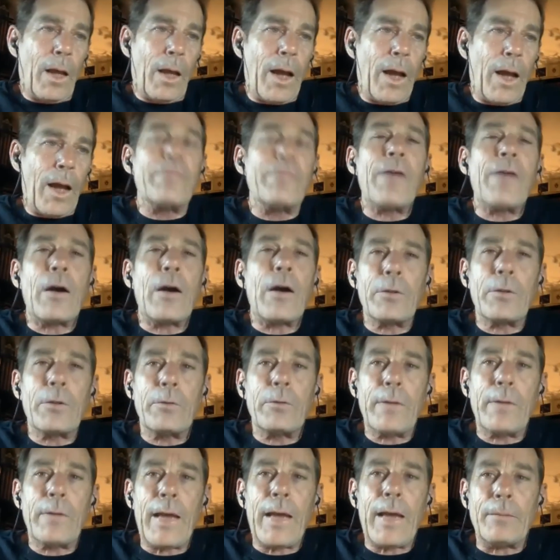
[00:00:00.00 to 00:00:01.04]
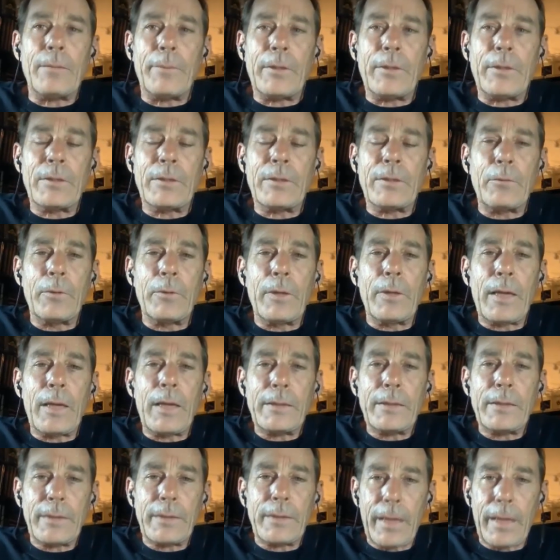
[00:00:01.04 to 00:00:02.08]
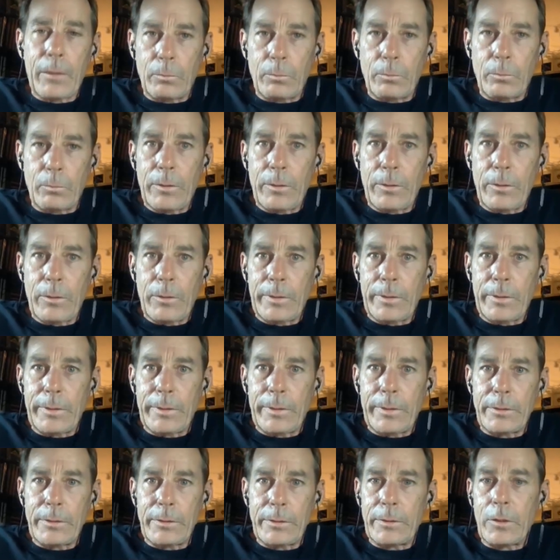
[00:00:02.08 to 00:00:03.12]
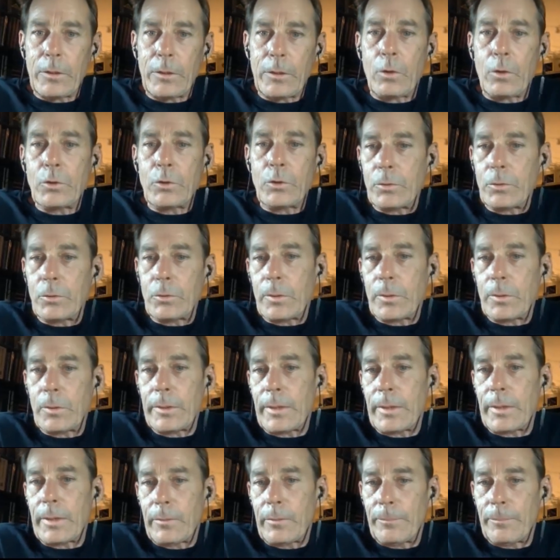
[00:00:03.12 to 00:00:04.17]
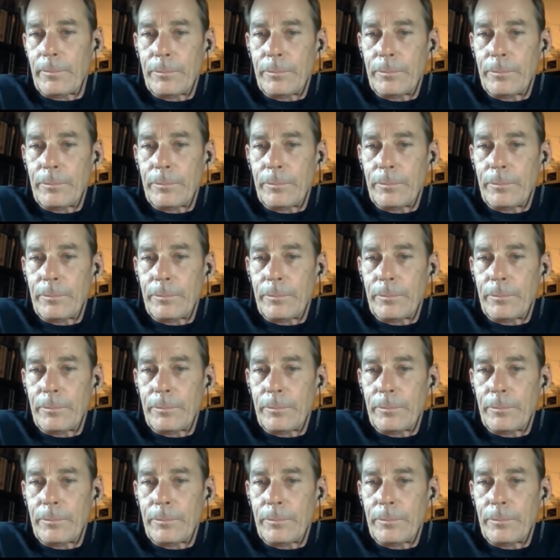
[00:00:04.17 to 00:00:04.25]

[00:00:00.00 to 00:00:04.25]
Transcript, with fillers: I value that because I realize how rare it is in the culture right now.